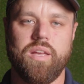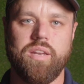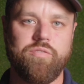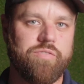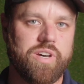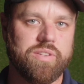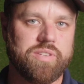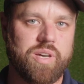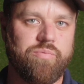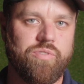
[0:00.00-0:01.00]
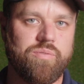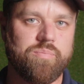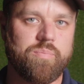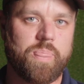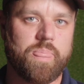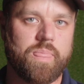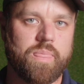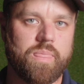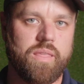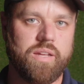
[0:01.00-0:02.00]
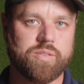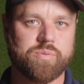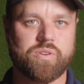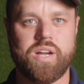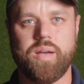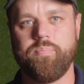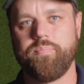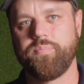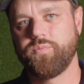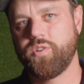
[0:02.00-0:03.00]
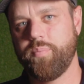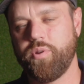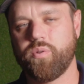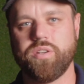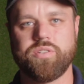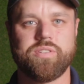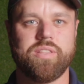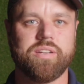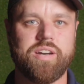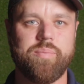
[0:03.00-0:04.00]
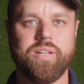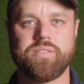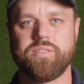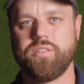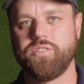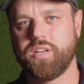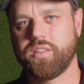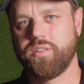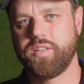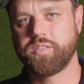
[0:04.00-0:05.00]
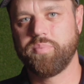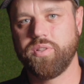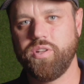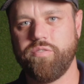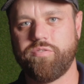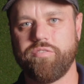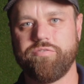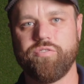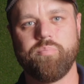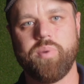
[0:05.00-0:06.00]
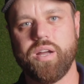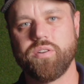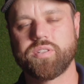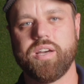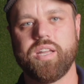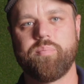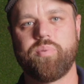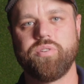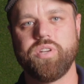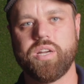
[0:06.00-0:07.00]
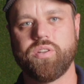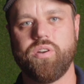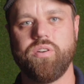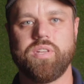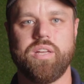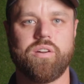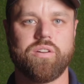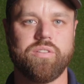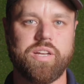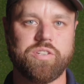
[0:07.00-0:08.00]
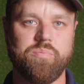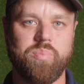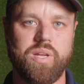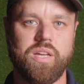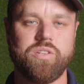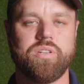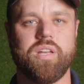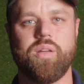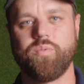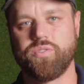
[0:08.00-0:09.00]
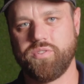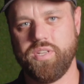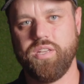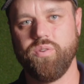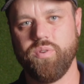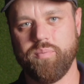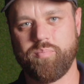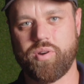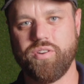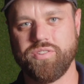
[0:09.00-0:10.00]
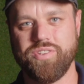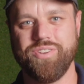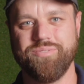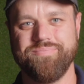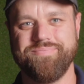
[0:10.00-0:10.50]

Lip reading: And if you found this helpful, hit subscribe, drop your questions in the comments, check the links below for a full buyer's guide on projectors and our collection page, and we'll see you in part two.